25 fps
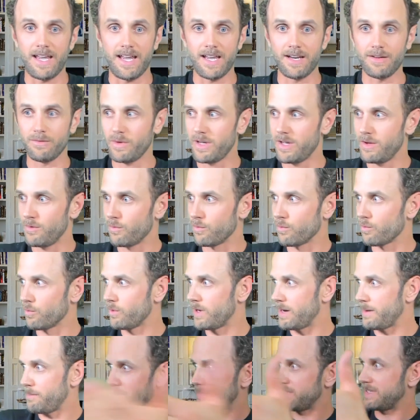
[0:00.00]
and we
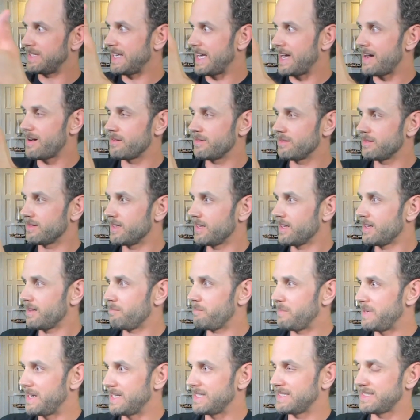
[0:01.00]
rip down
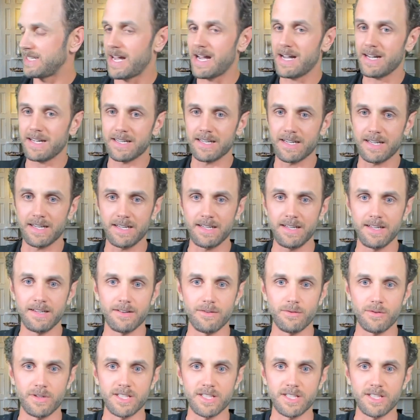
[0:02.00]
Minnetonka